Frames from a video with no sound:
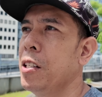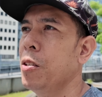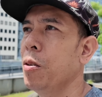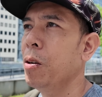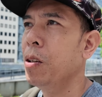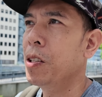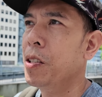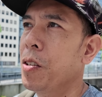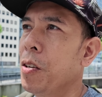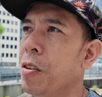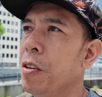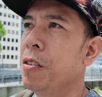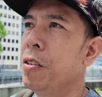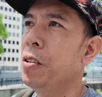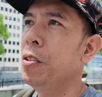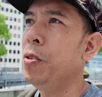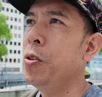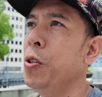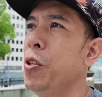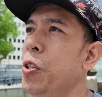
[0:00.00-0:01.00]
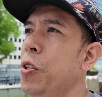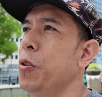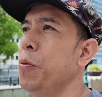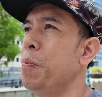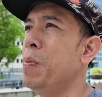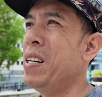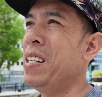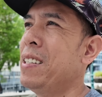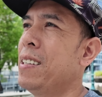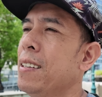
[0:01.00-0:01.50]
is also good to
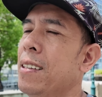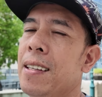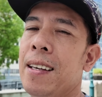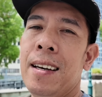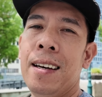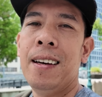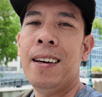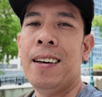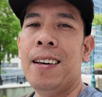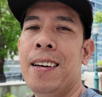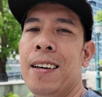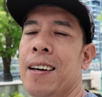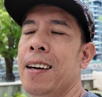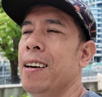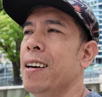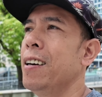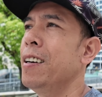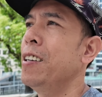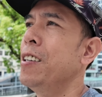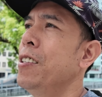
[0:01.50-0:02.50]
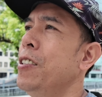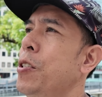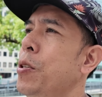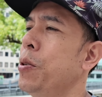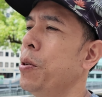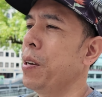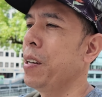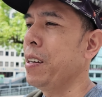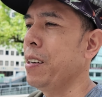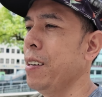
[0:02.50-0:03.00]
visit
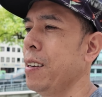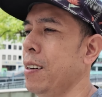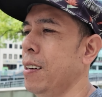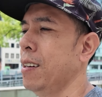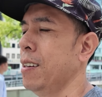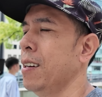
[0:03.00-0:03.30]
during